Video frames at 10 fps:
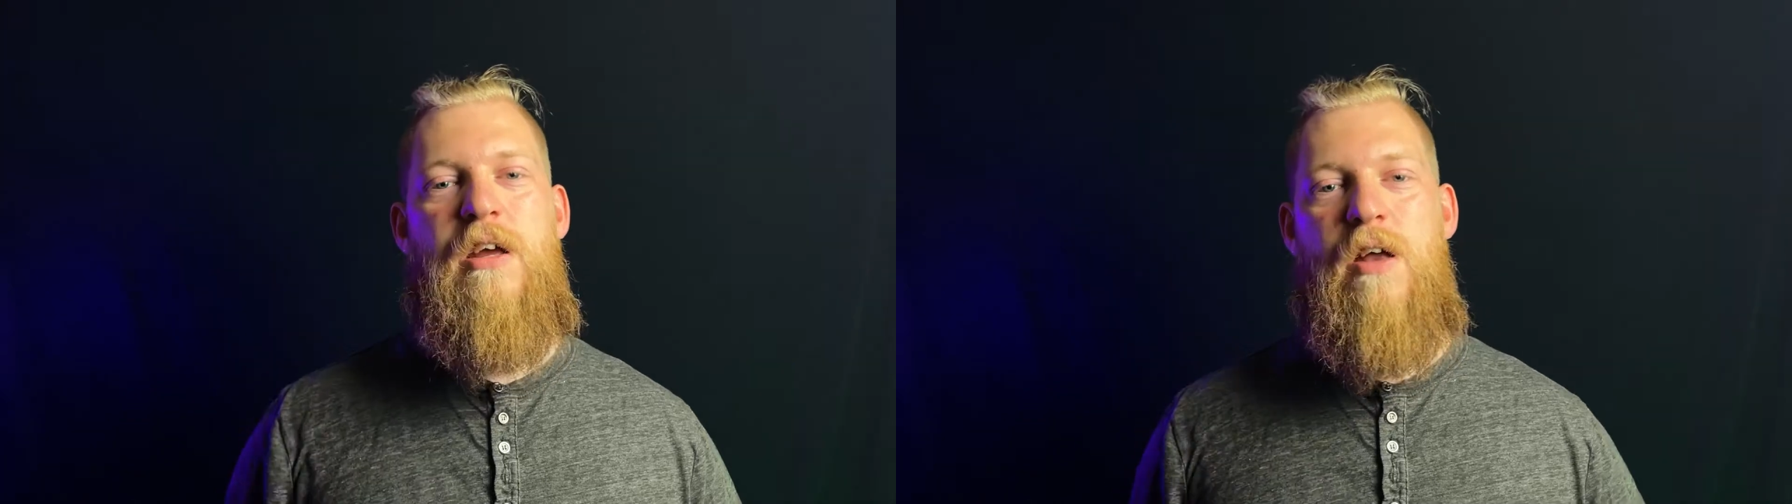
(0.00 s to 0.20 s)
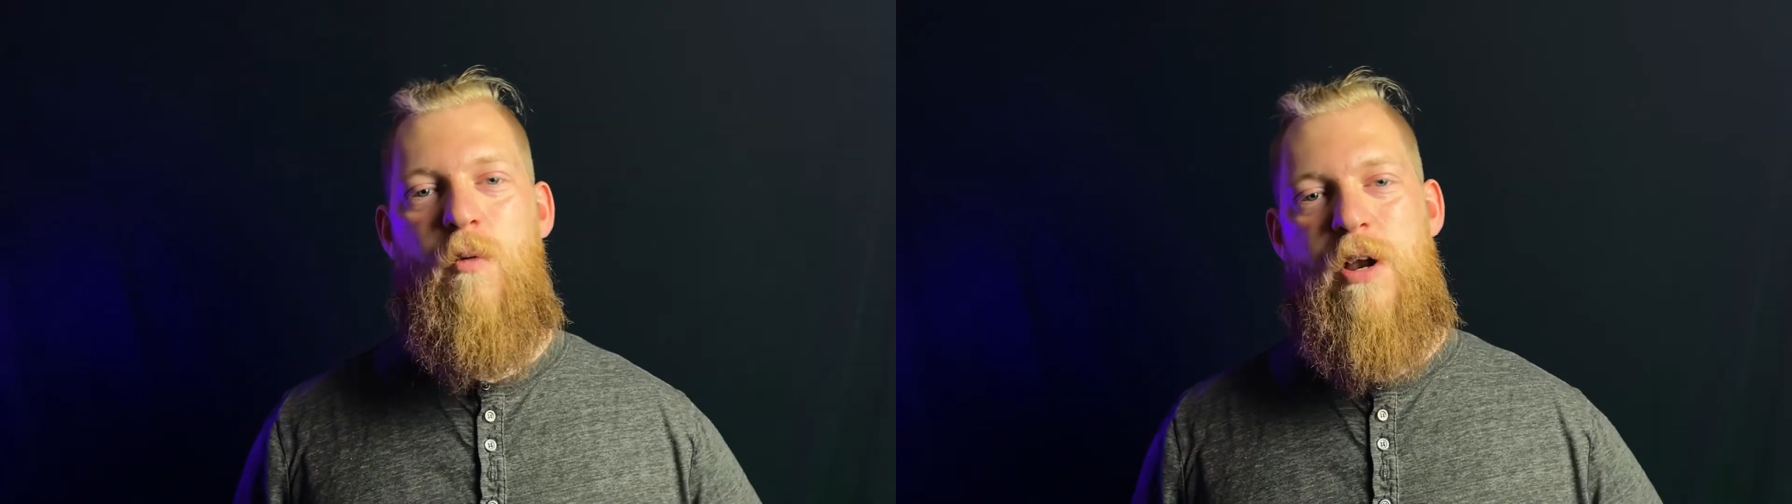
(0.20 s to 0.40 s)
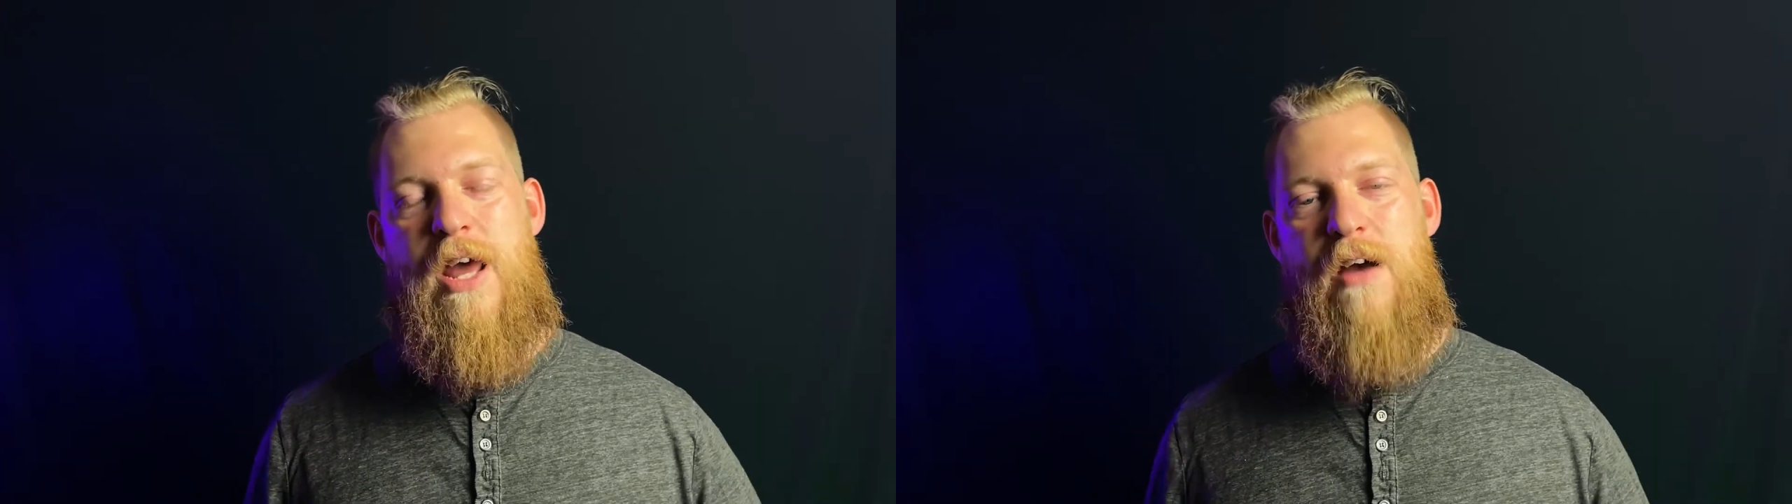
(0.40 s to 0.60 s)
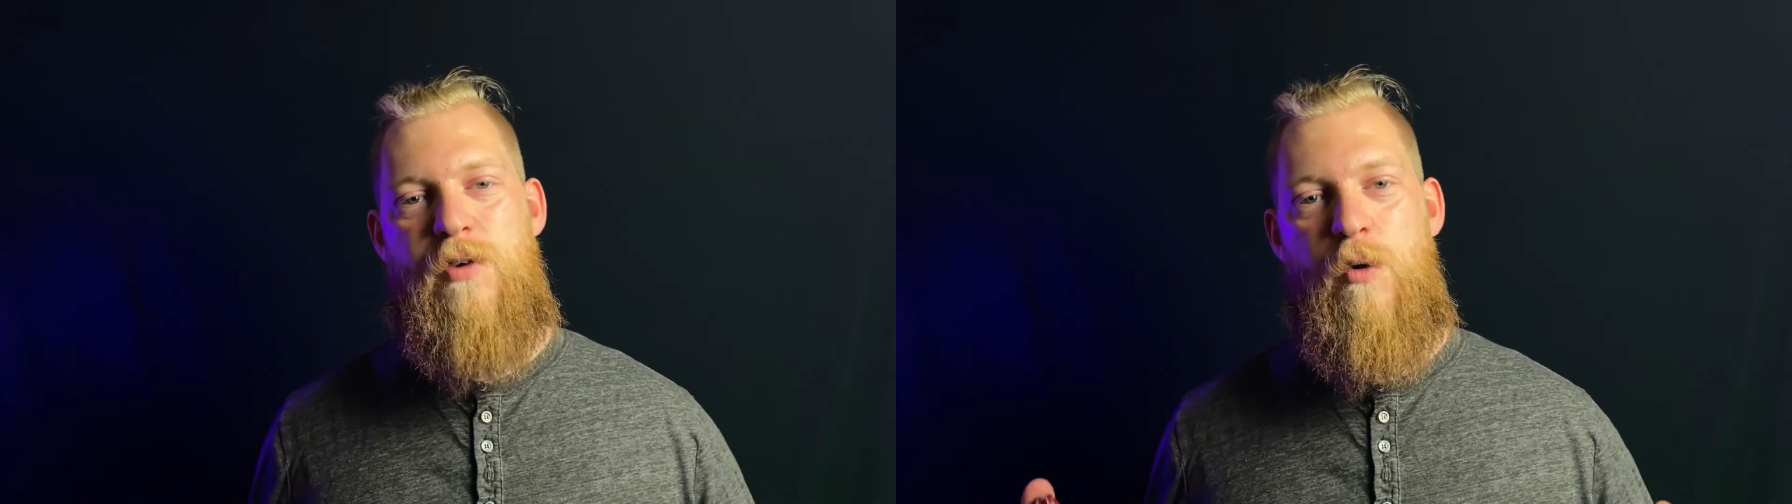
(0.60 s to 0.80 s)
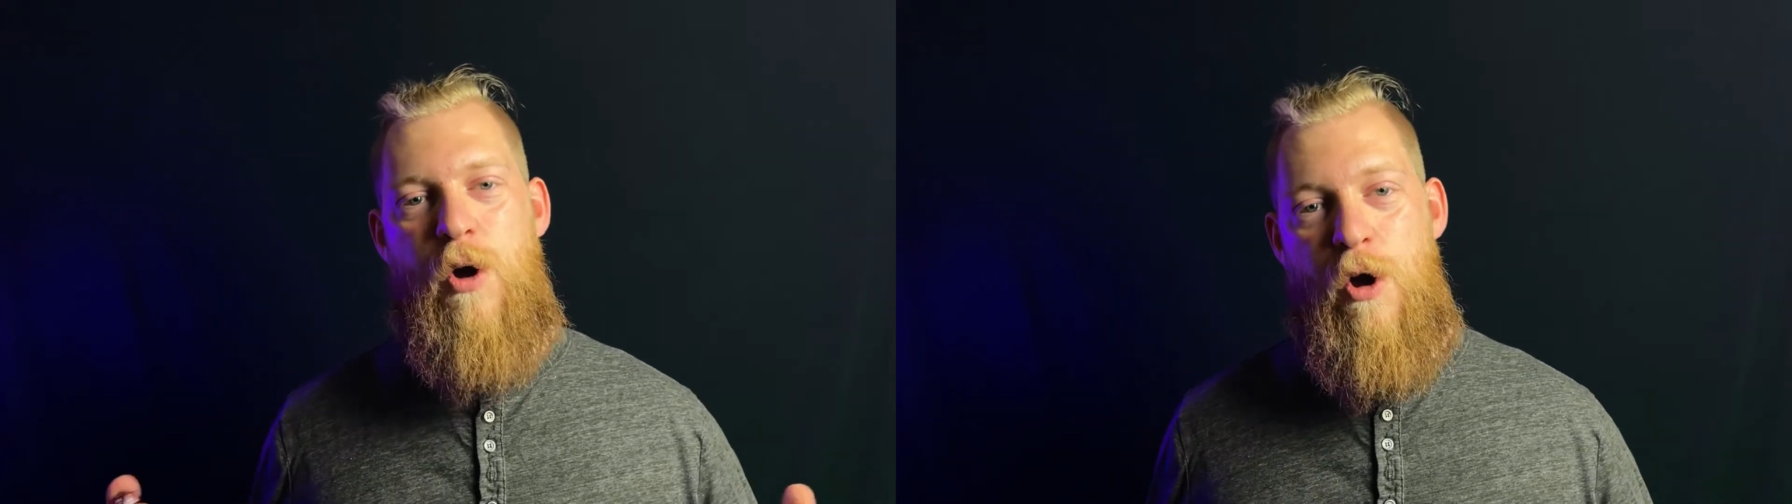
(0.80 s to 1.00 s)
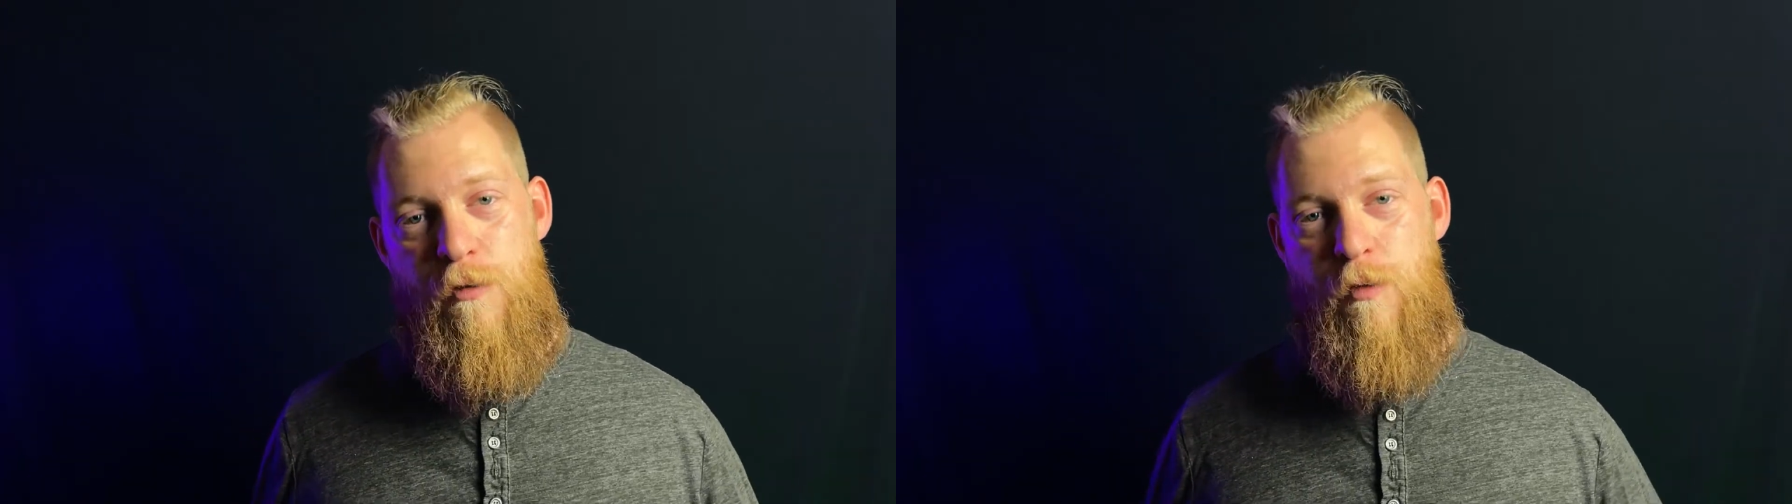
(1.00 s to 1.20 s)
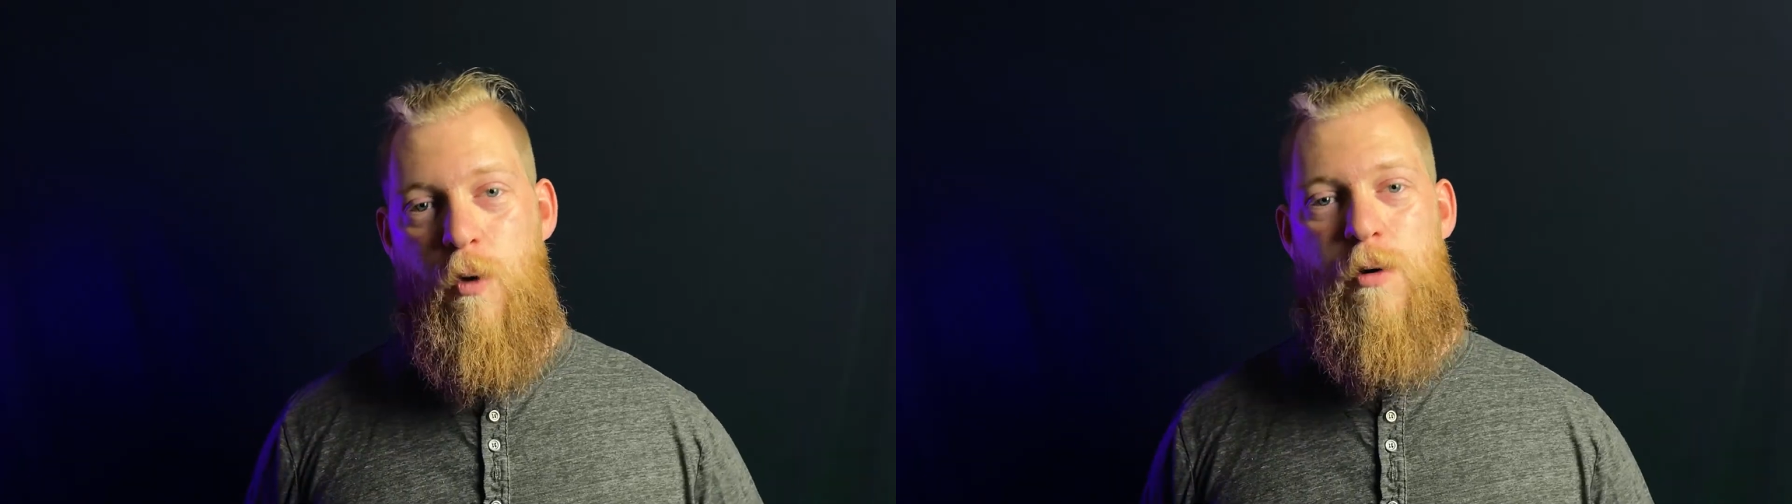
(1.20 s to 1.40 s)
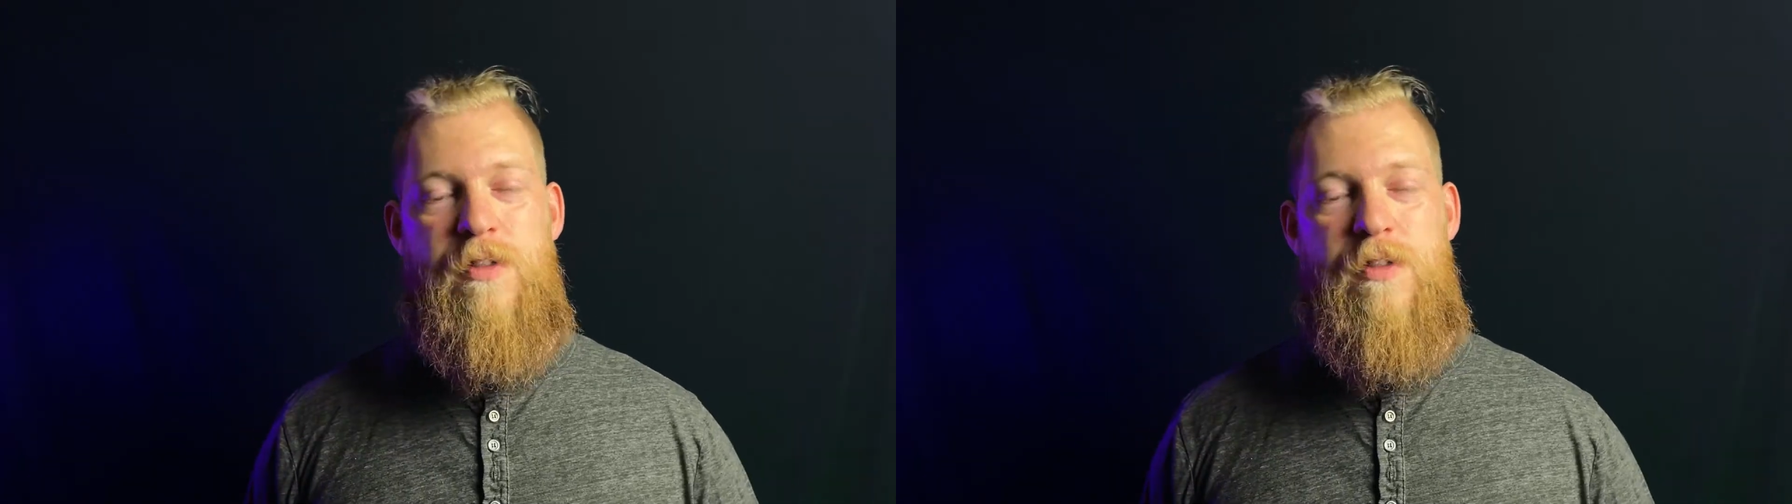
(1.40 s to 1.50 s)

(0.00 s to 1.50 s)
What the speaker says: and what have you for